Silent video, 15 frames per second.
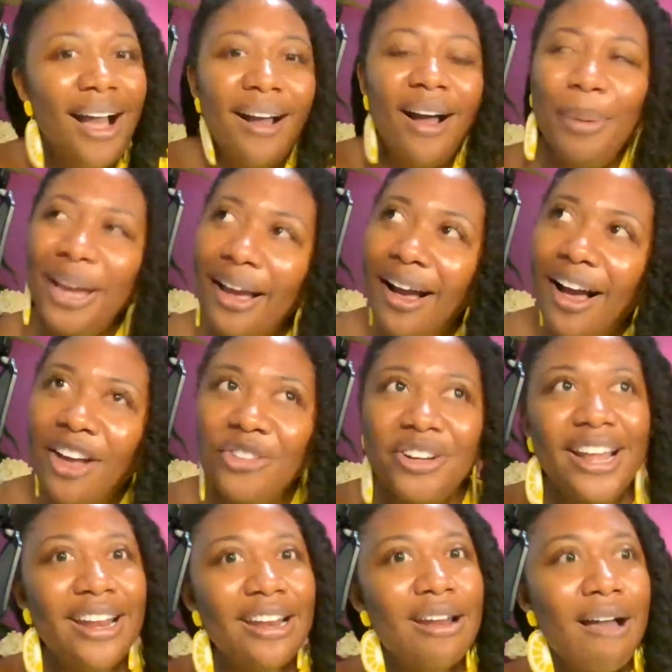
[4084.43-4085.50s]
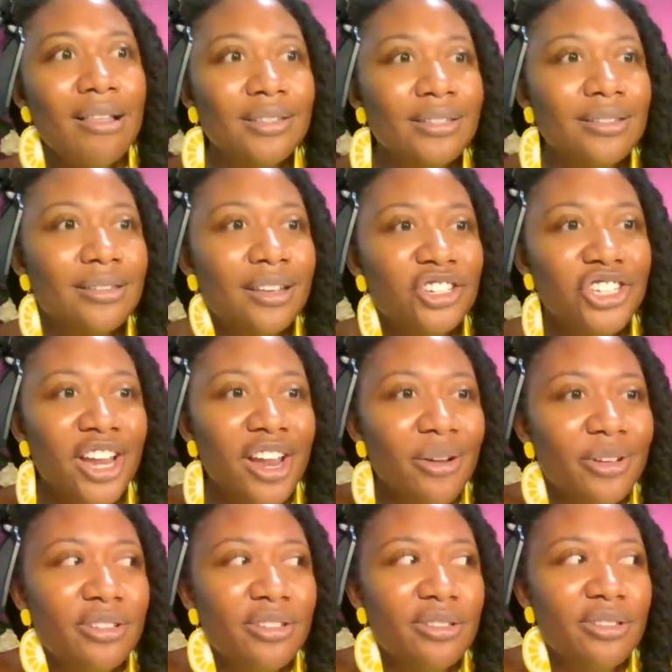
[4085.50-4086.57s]
I mean, $180 a share
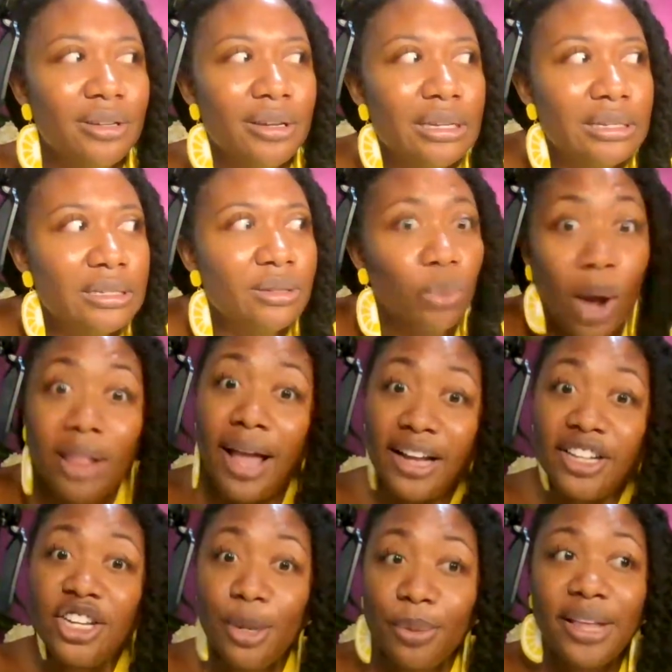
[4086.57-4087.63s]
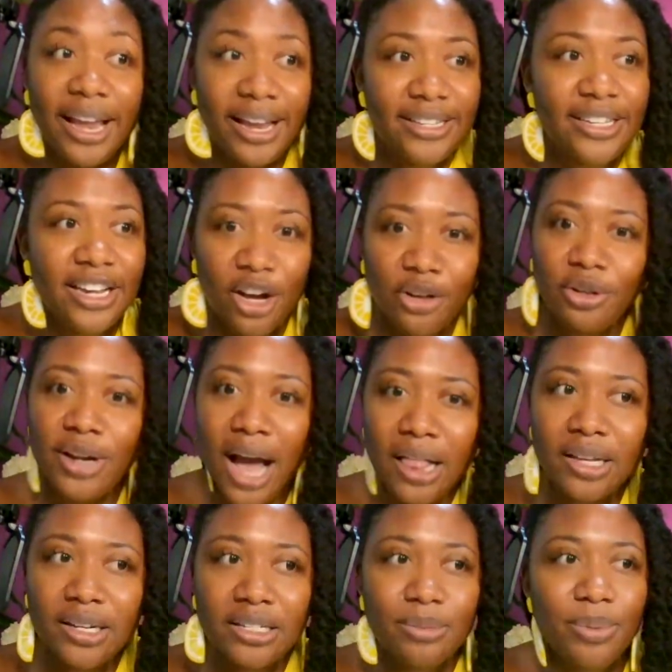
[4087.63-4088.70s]
is a lot cheaper than
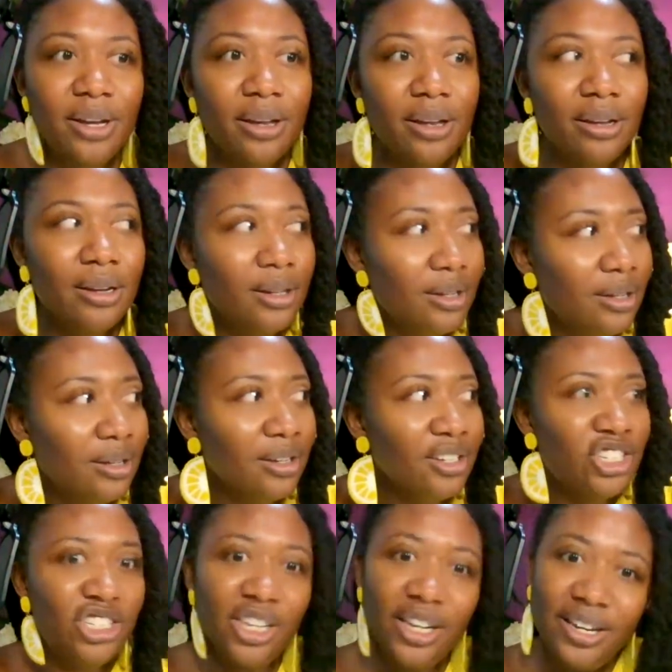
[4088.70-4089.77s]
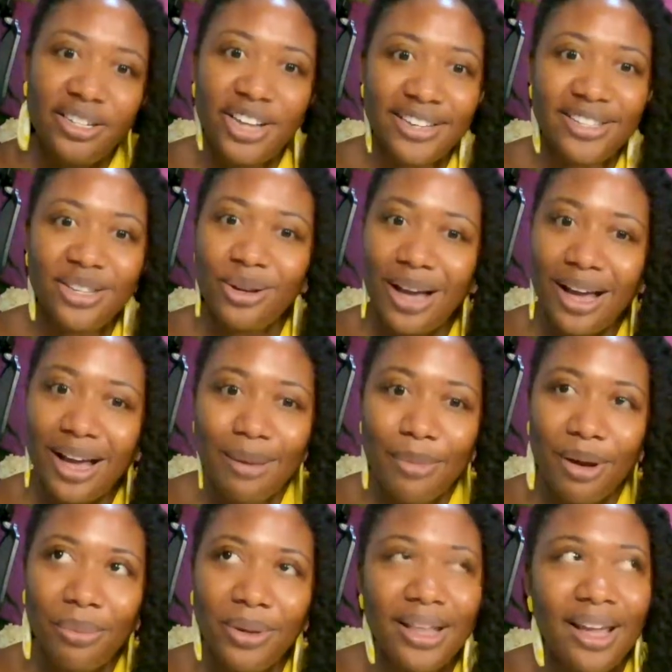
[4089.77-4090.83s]
$1,800, but sheesh, I still got to come
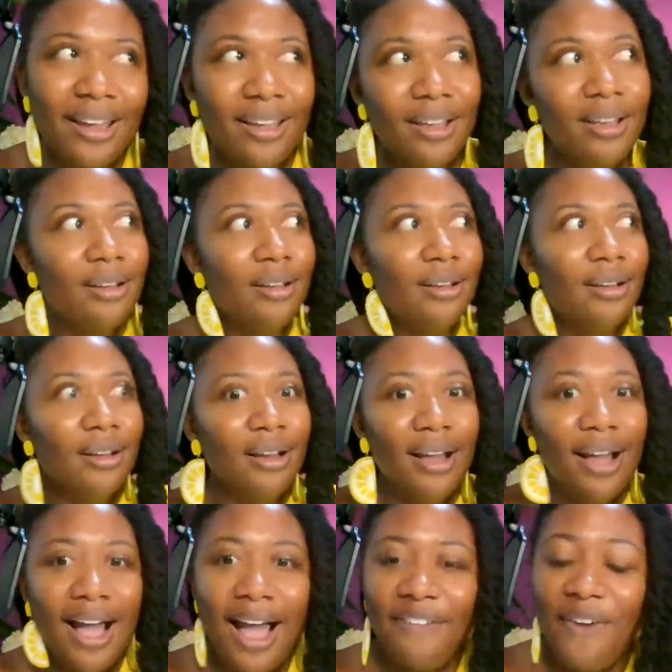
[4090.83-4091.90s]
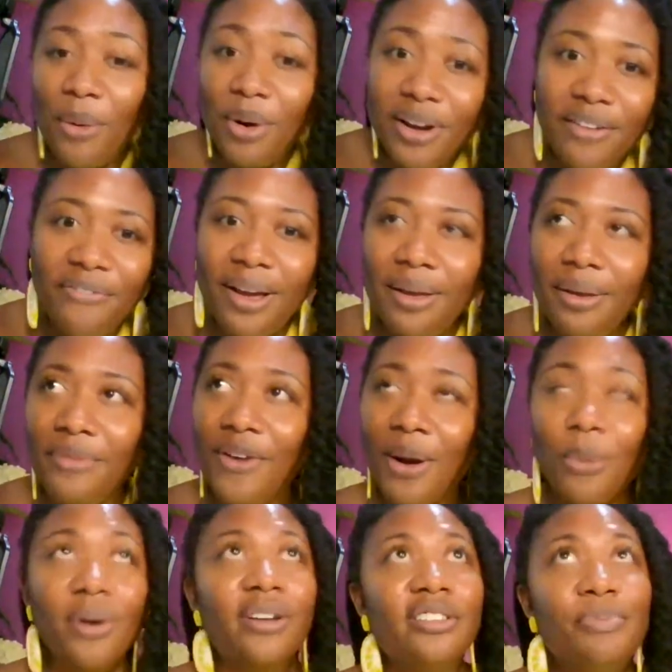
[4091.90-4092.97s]
up with, like, if I want
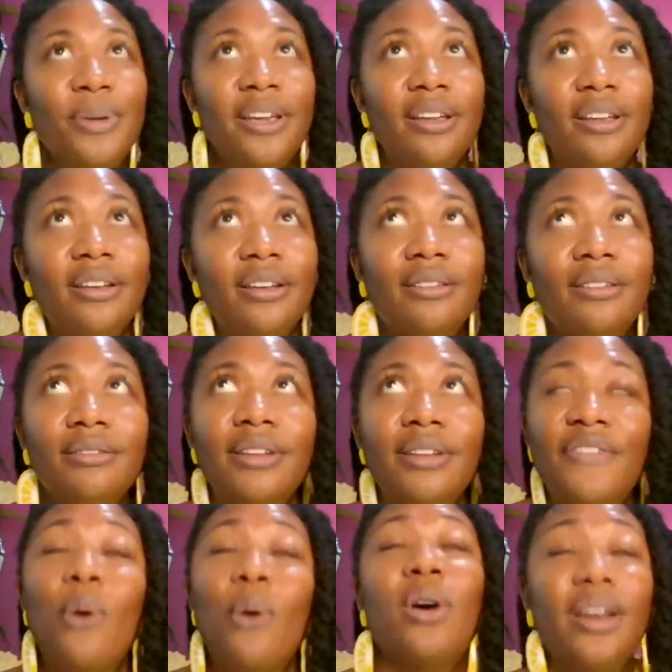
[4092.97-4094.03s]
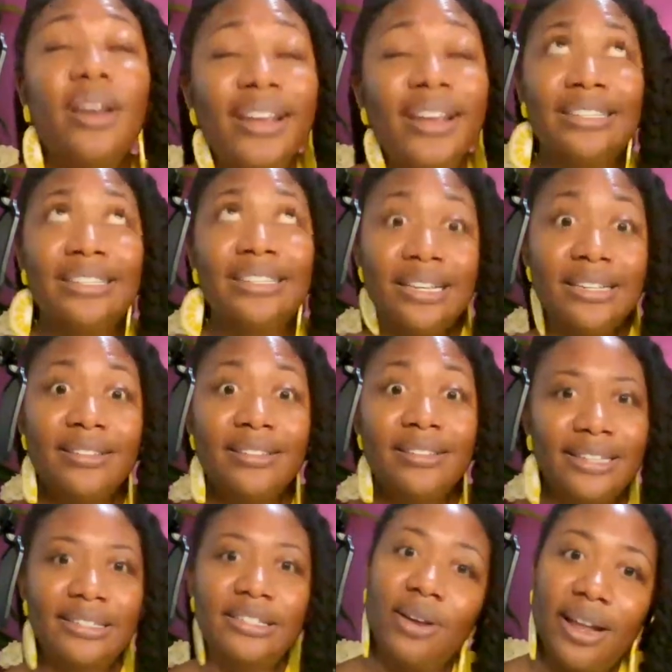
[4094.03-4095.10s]
to get 10 stocks, I
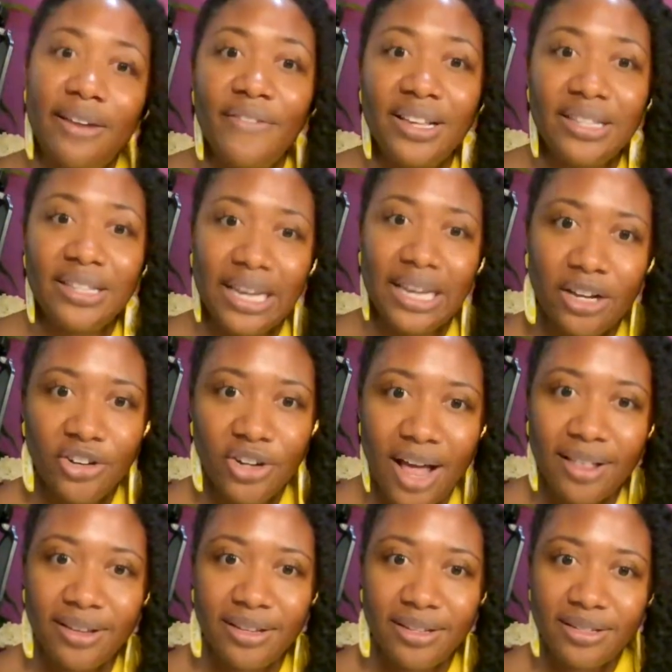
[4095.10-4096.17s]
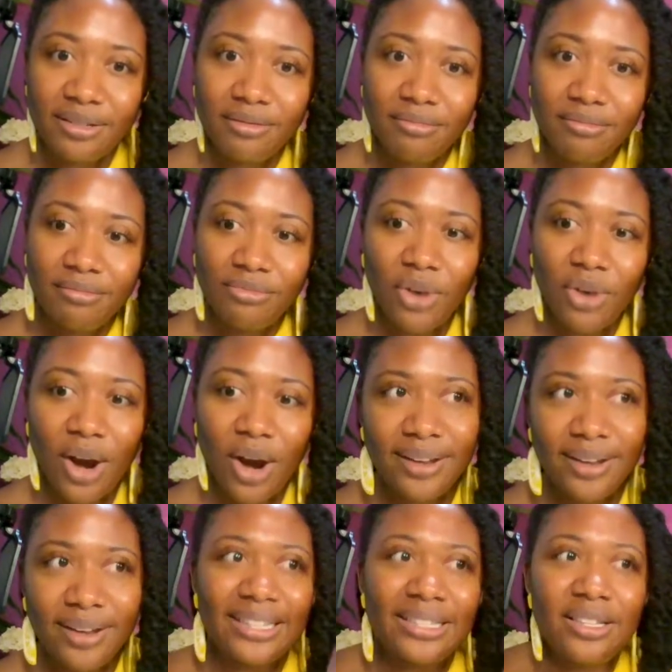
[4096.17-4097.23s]
still got to invest $1,800, right?
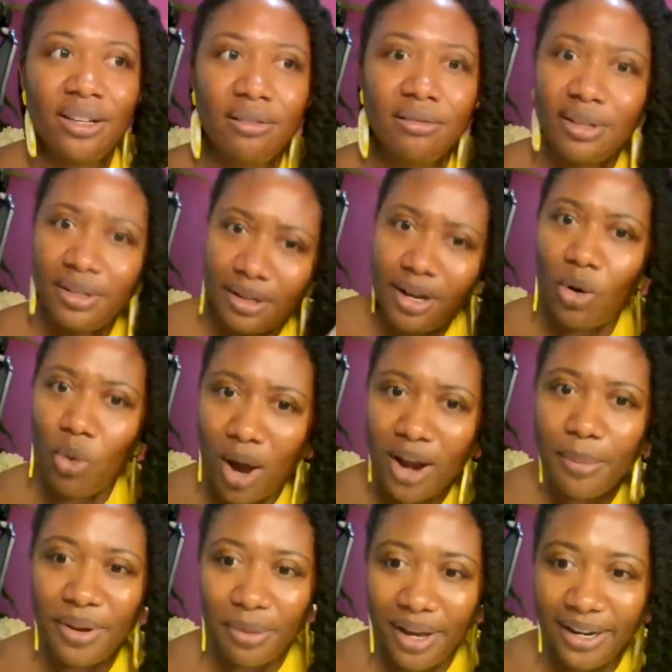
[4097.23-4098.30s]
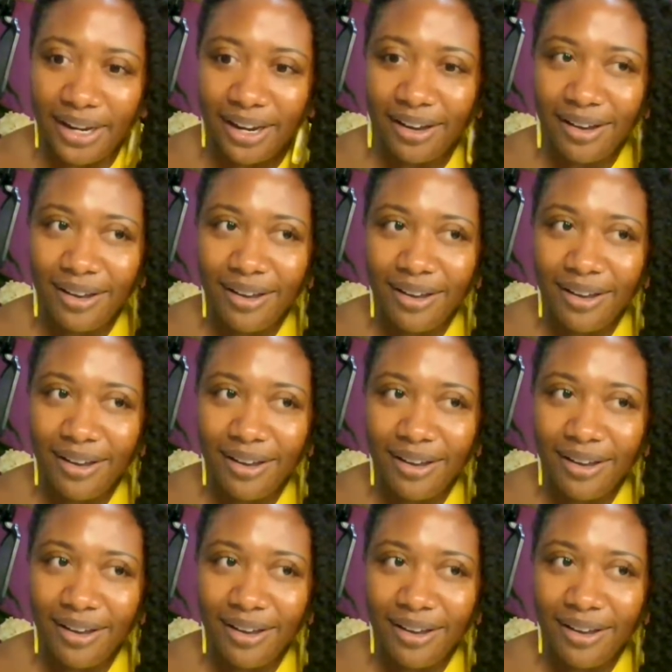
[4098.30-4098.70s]
Like, that's still quite a bit of money.